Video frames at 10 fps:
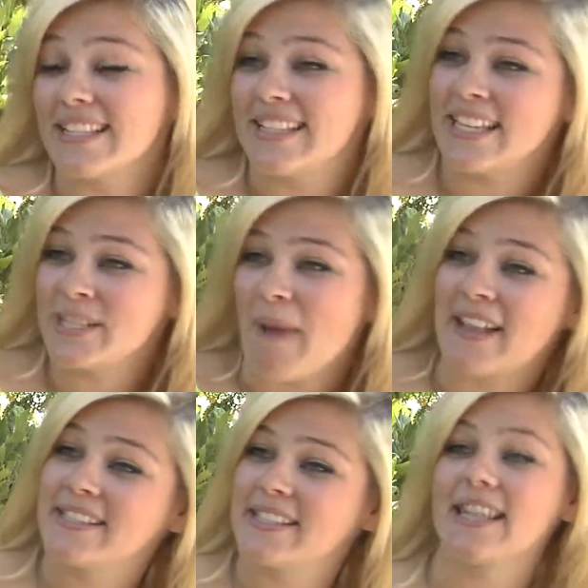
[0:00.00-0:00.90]
It's the
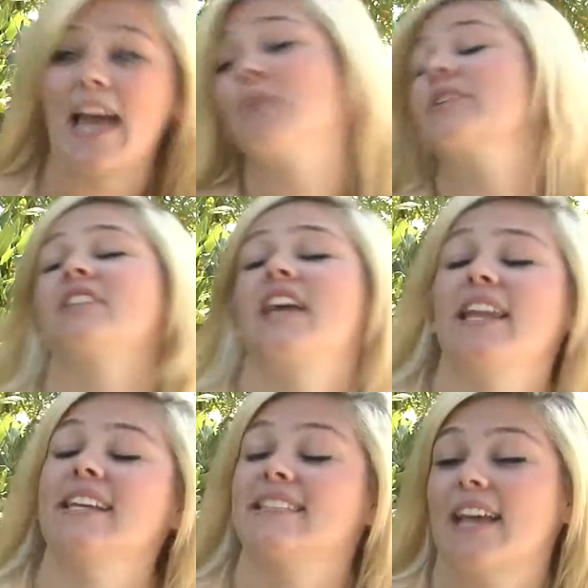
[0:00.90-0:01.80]
Independent Language
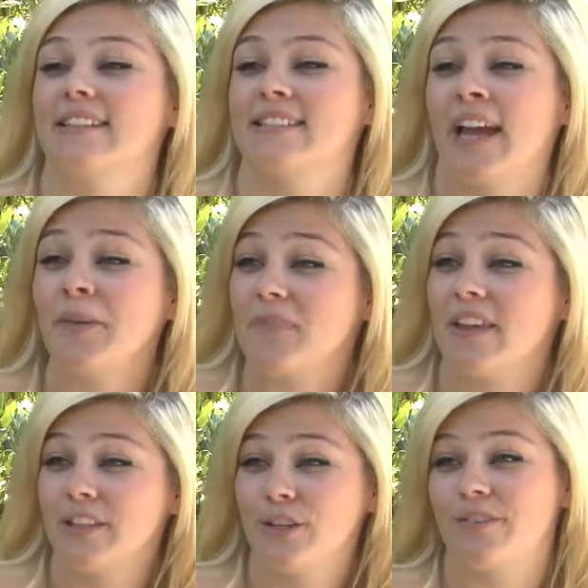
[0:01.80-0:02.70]
Learning Centre
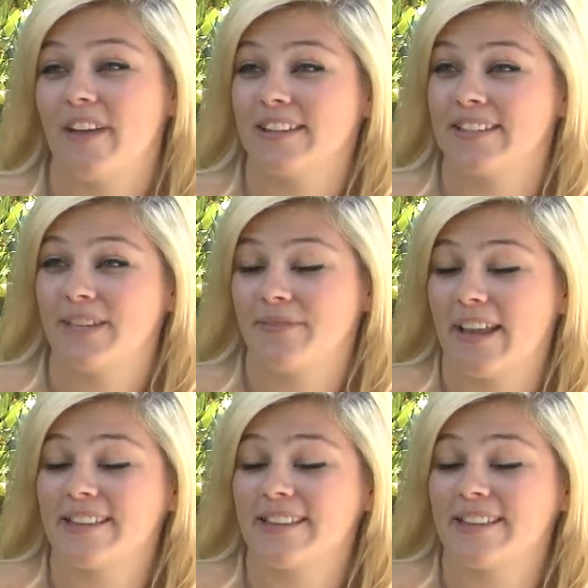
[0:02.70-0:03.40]
at the University of